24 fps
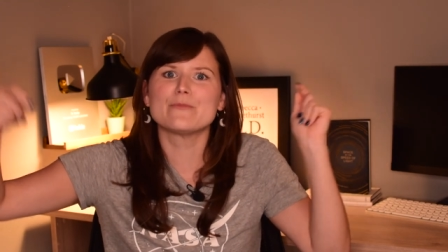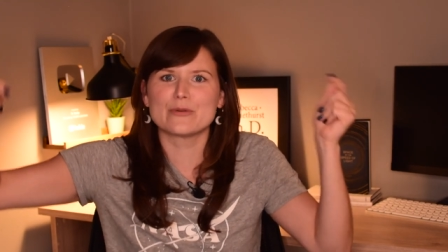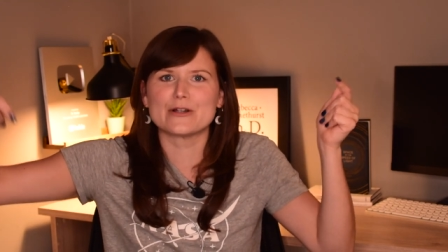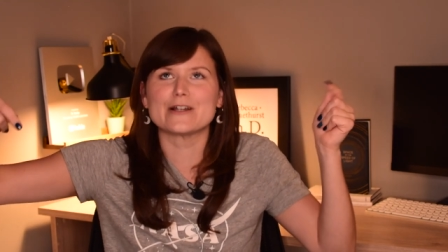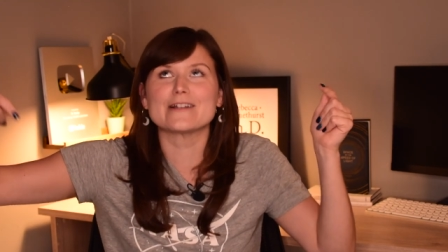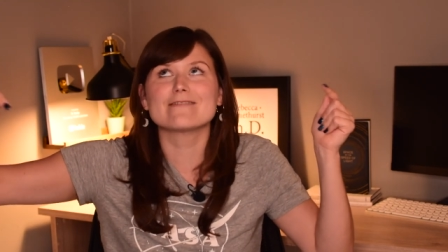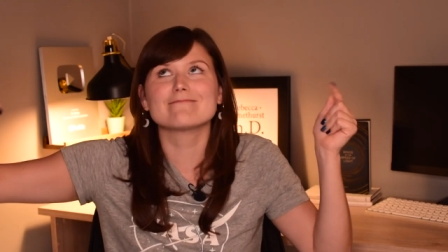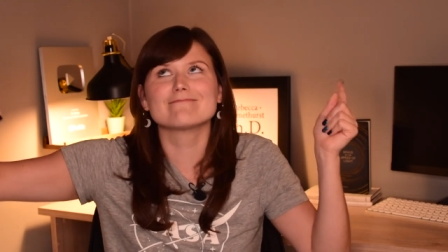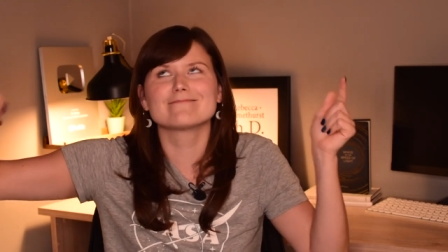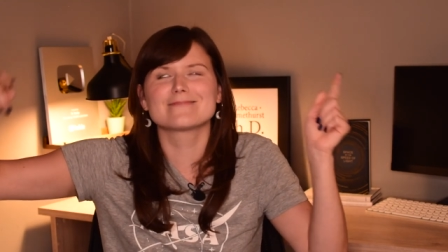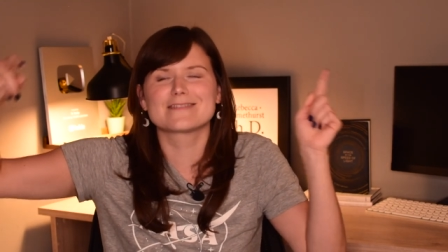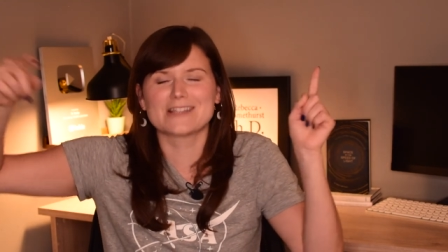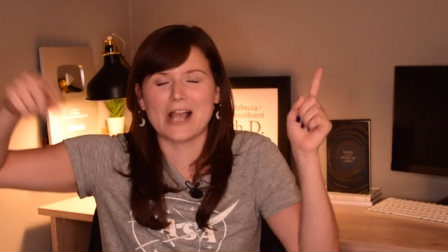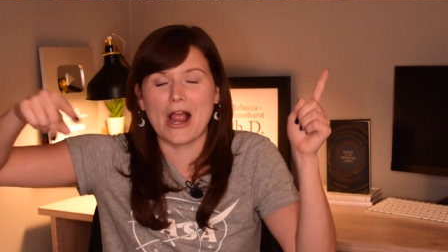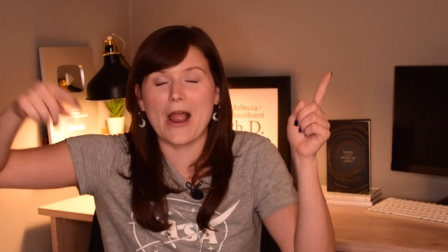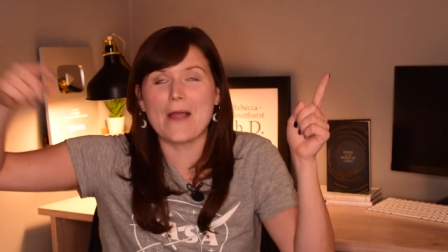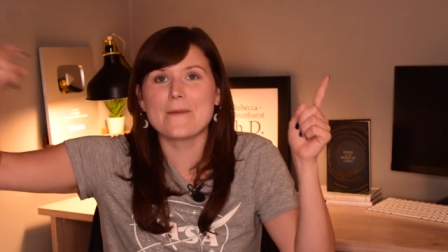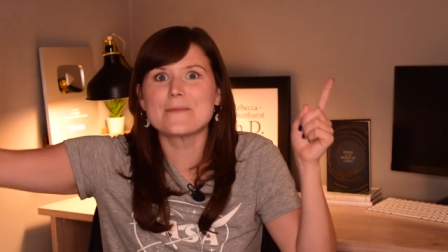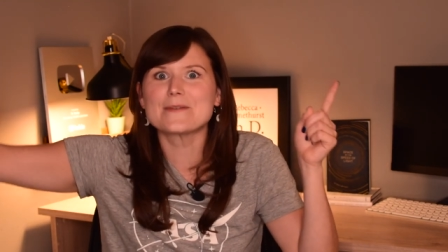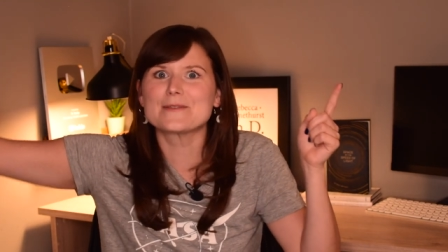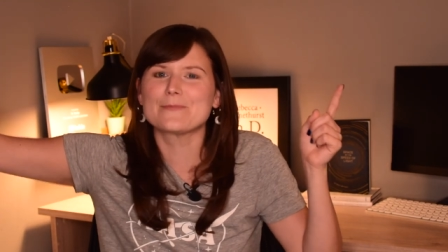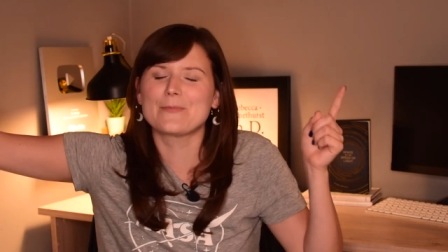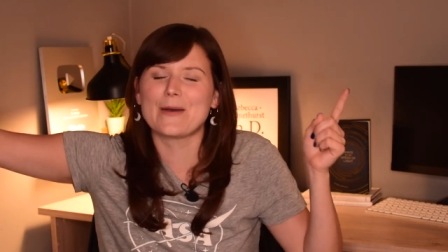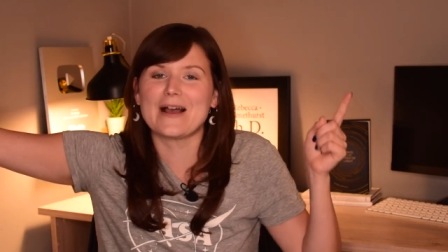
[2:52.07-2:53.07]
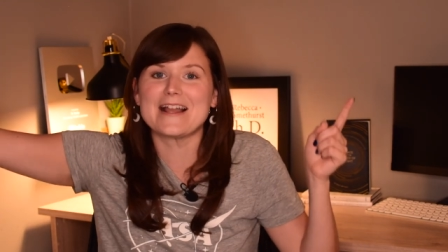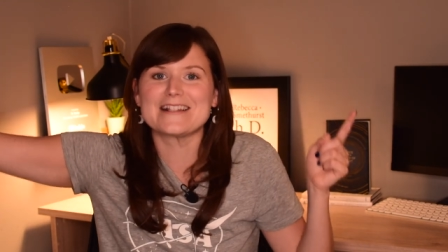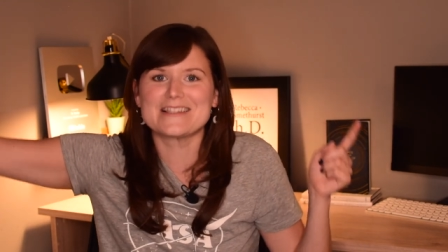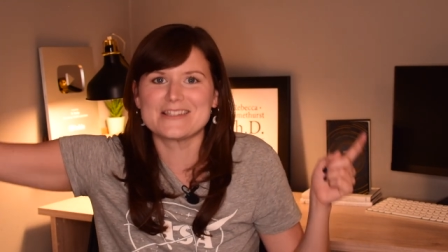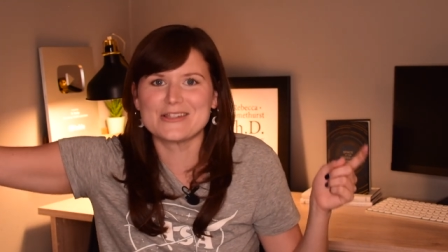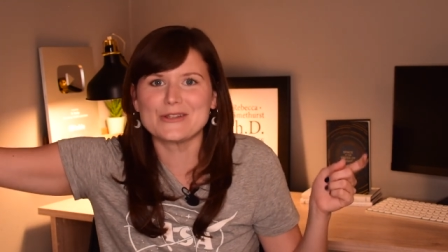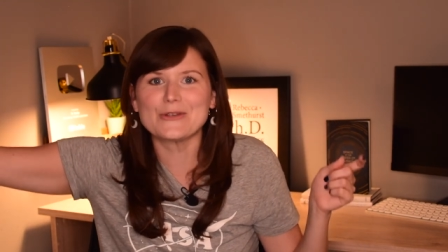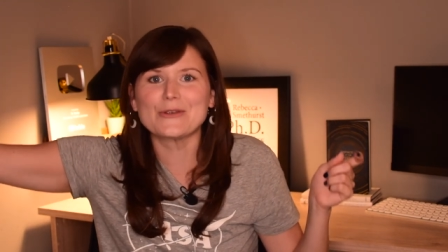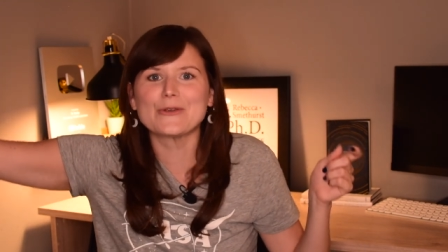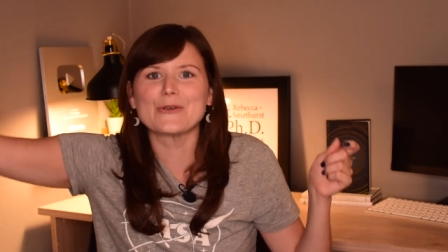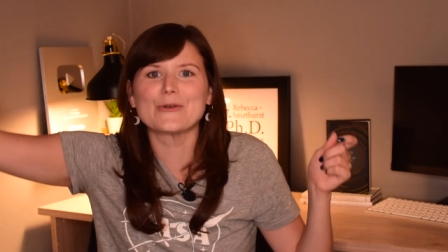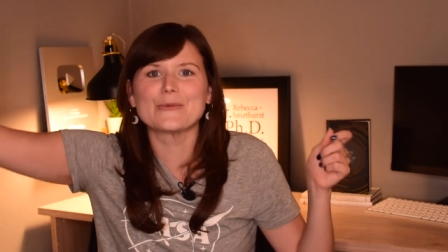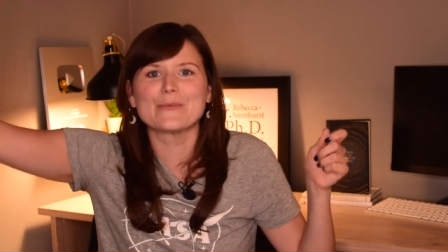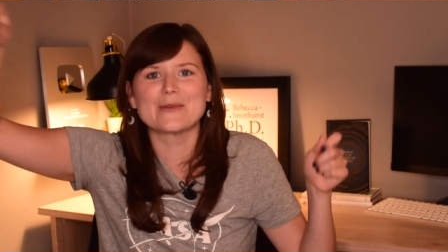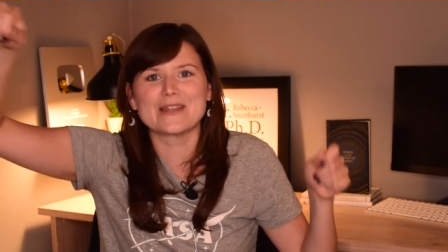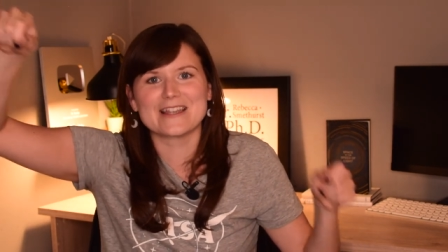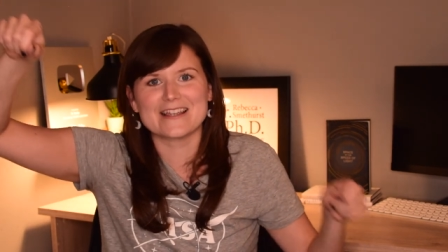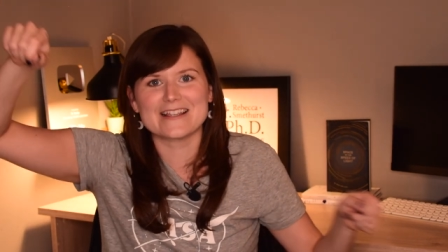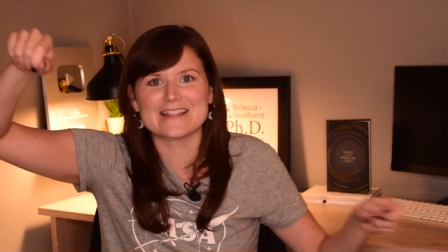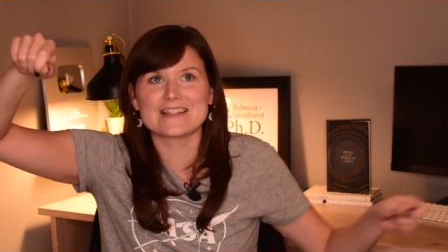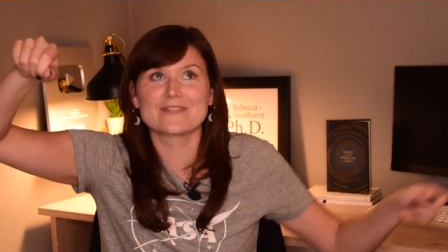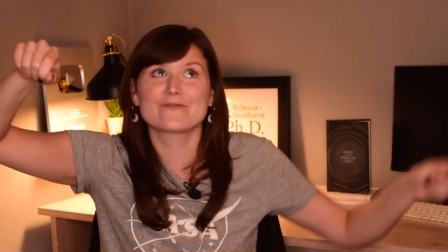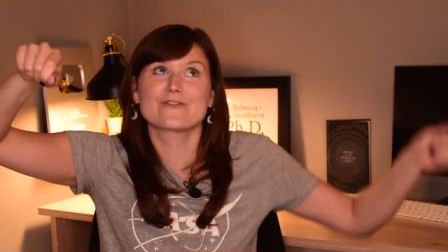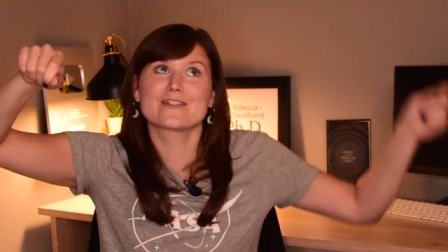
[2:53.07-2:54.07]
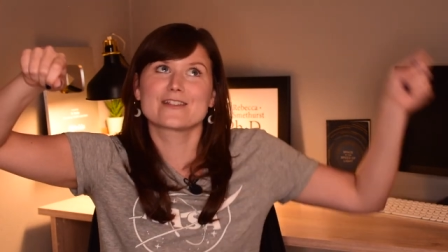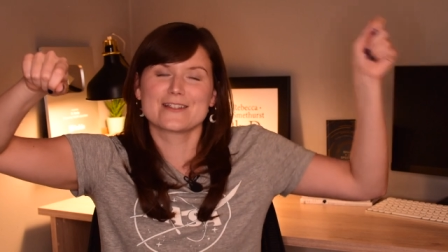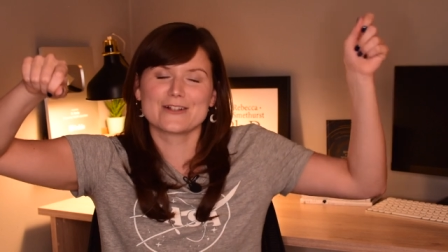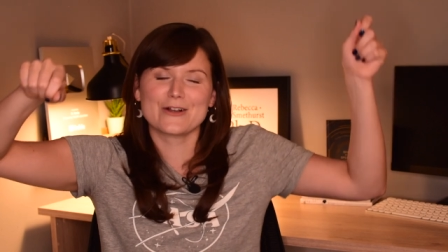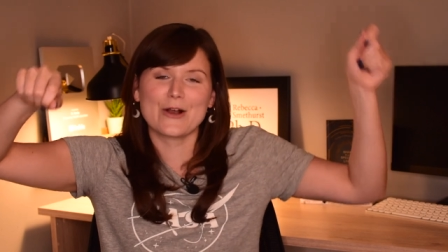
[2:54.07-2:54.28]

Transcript: but times by two, because if it's